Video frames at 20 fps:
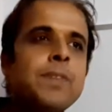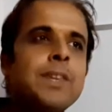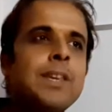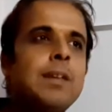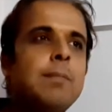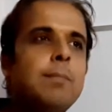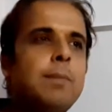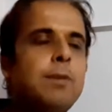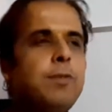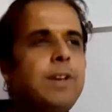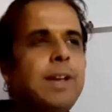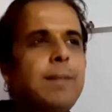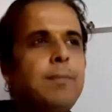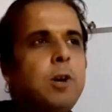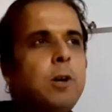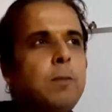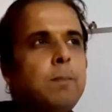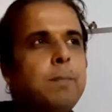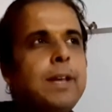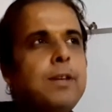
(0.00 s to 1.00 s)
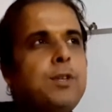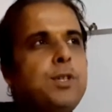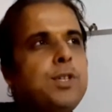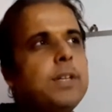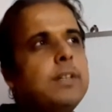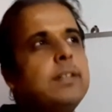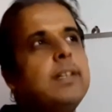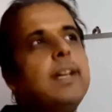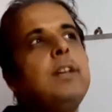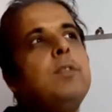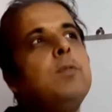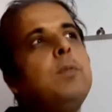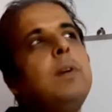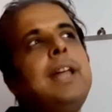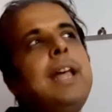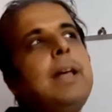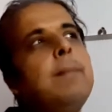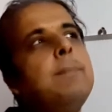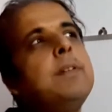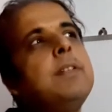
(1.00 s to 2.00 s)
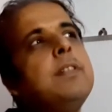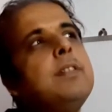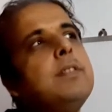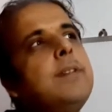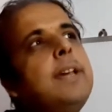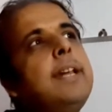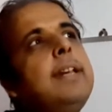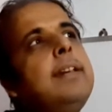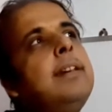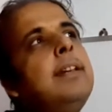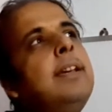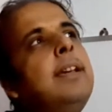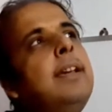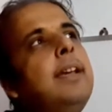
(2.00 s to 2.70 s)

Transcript: But we have not mentioned that what happens when